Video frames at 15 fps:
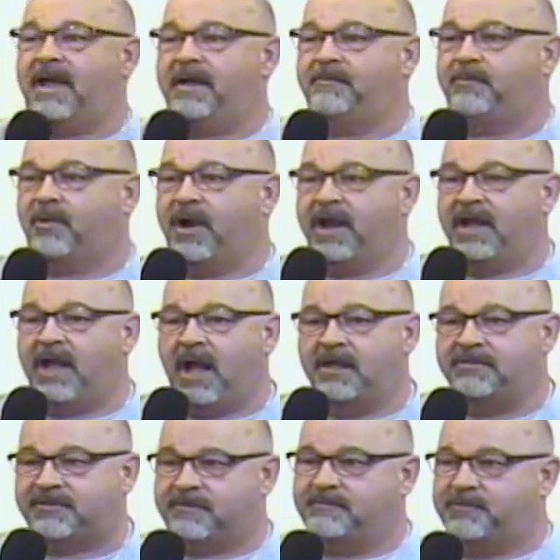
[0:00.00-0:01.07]
and bring
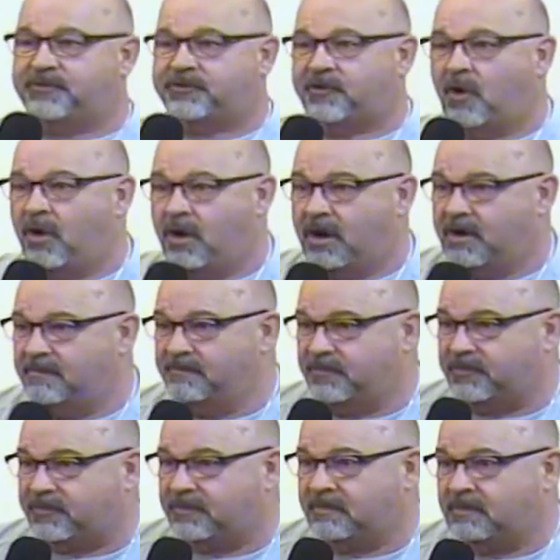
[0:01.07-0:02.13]
on some
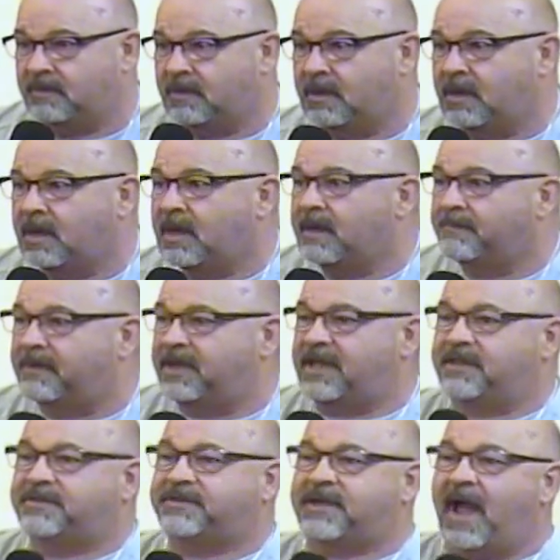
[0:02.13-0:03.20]
storms but
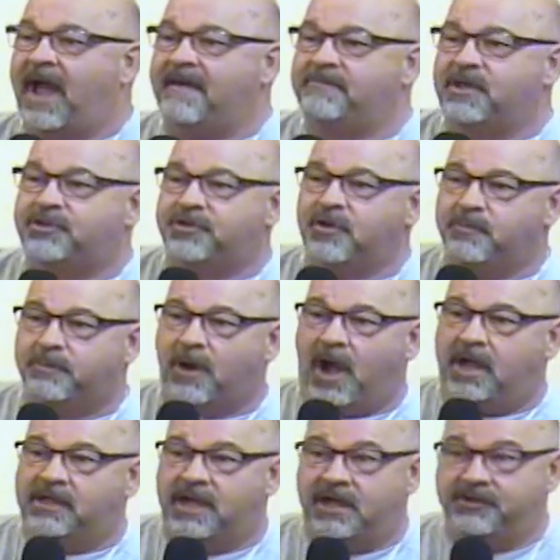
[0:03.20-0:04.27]
it's time that you
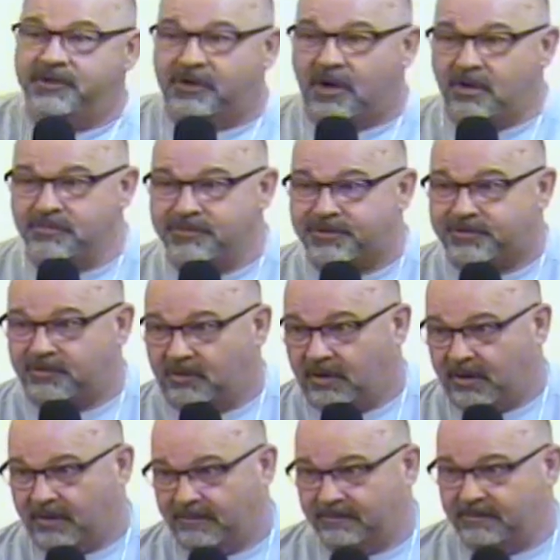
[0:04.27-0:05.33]
brought on your own
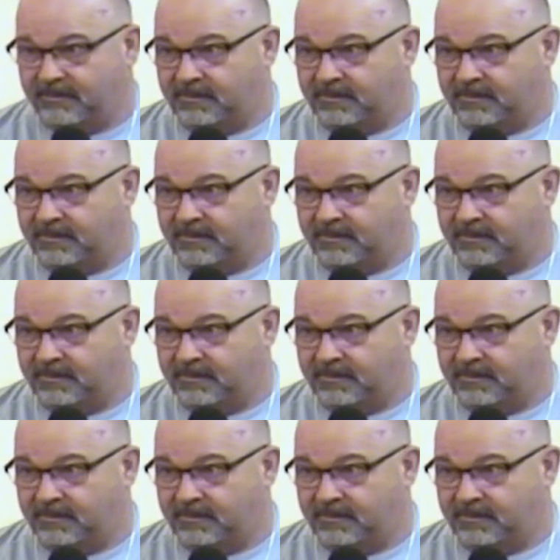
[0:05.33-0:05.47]
storm.